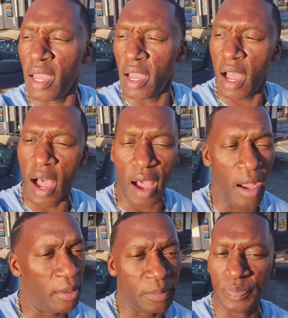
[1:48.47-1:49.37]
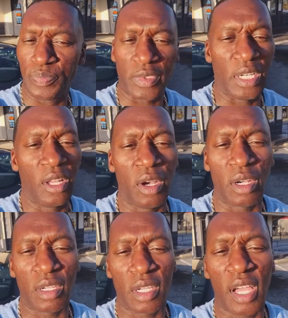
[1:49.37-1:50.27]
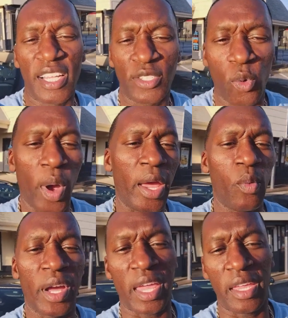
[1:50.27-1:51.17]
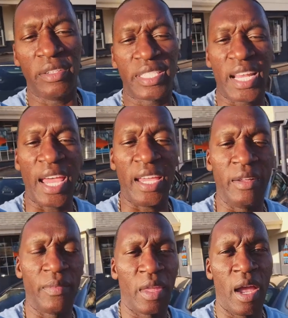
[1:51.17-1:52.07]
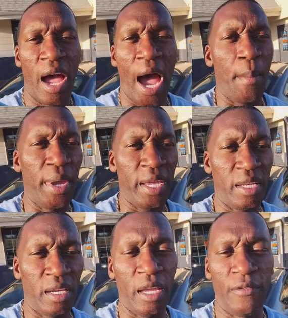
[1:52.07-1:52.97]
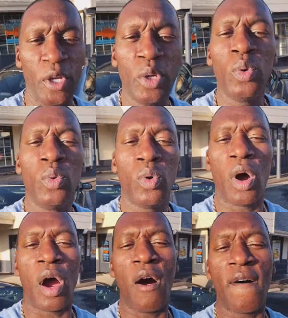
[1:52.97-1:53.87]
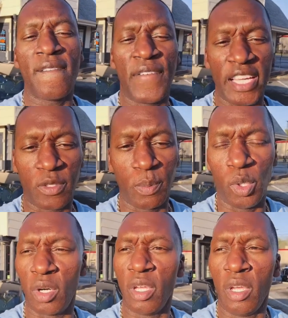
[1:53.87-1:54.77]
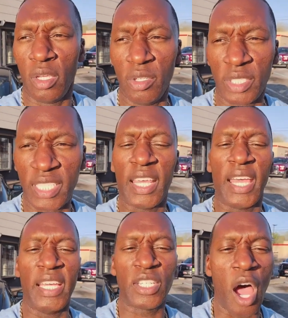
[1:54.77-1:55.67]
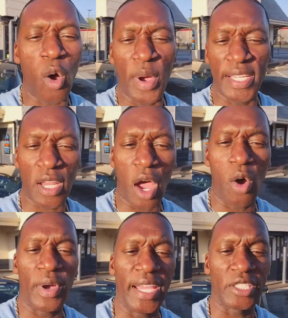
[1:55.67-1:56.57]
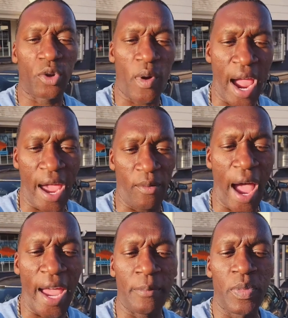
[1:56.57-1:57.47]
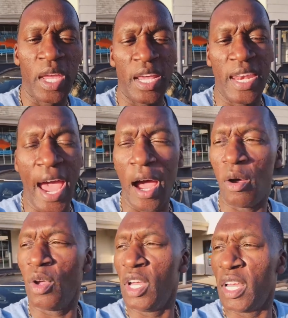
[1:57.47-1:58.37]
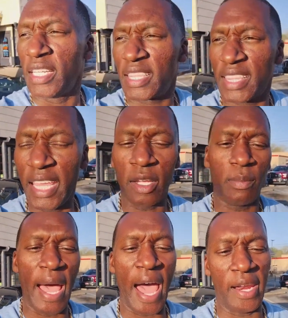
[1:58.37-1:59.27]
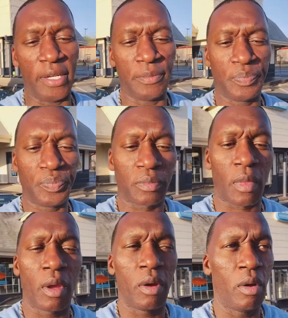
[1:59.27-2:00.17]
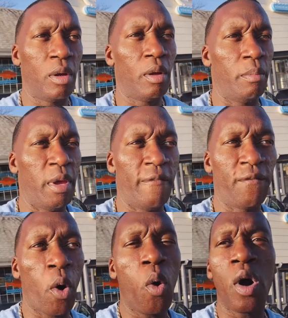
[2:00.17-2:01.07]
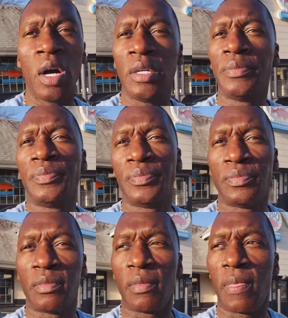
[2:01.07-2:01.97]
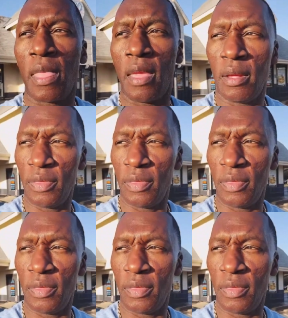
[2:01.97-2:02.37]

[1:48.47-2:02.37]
Um, look, Kountry Wayne, what can you say? I mean, if you are on Facebook, you see that he's always on his grind, right? Now, think about it. Before the